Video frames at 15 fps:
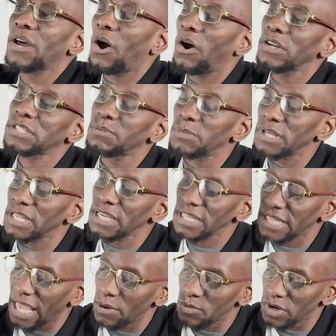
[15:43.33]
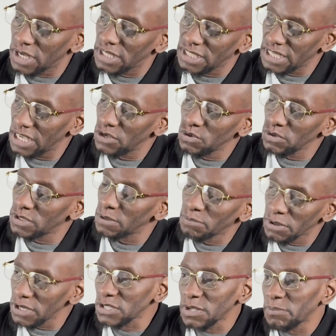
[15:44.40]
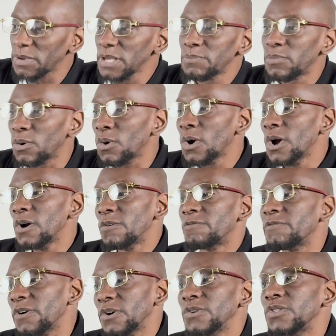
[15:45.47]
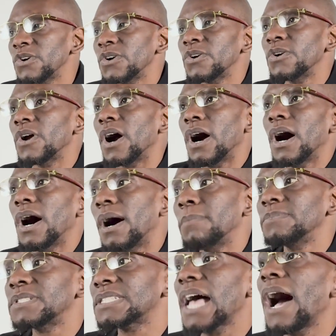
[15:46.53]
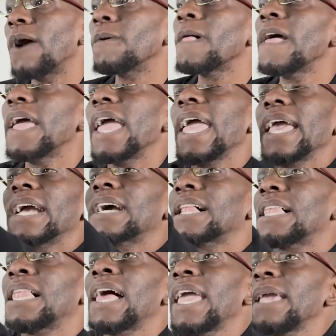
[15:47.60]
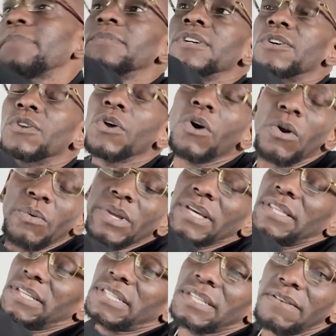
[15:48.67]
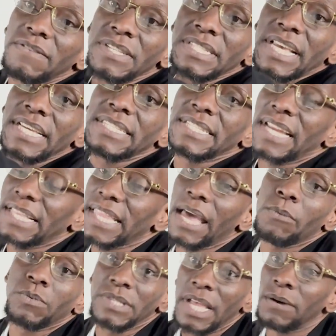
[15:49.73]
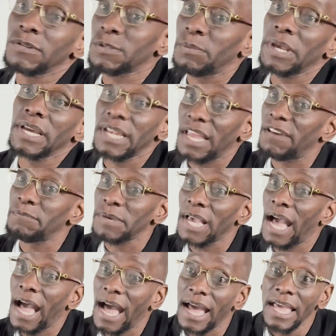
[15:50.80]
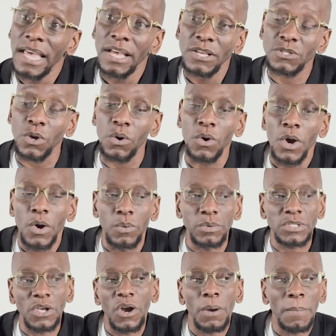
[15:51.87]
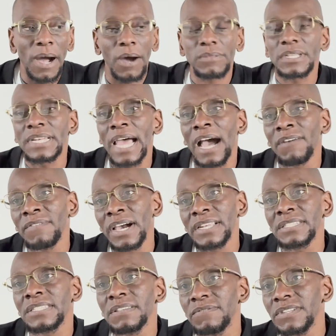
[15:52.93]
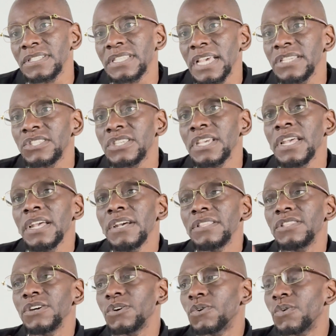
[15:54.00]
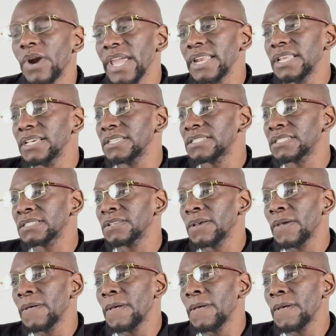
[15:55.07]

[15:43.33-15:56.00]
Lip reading: ultimately they will continue to push the people further south and claim the glory of the civilization that was being left behind. So when we talk about the Nile Valley civilization, the greatest